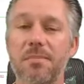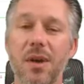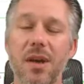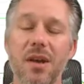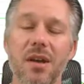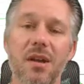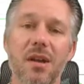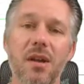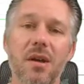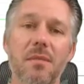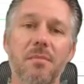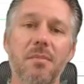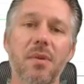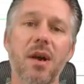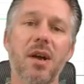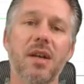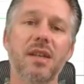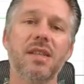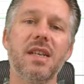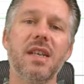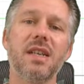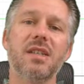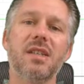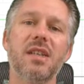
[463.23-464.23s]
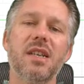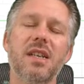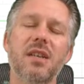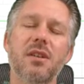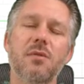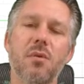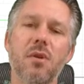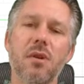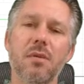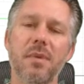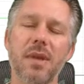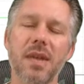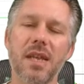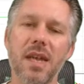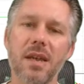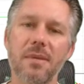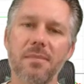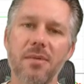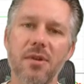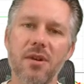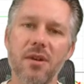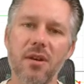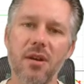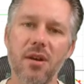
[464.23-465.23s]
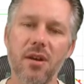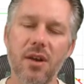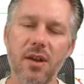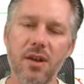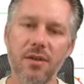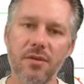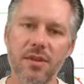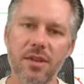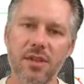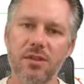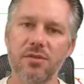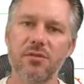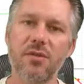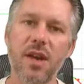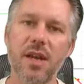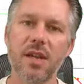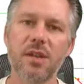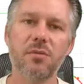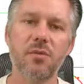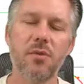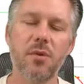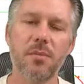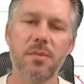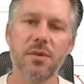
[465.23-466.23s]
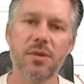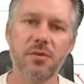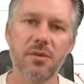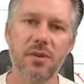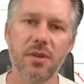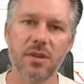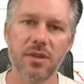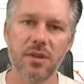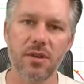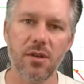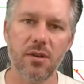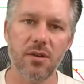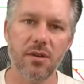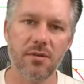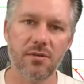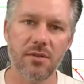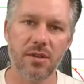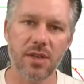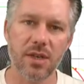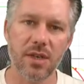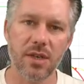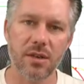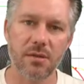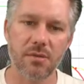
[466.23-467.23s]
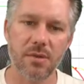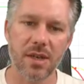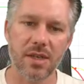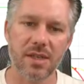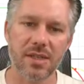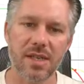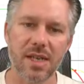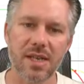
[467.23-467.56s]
But essentially, you want to be keeping an eye on this trade war between China and the US.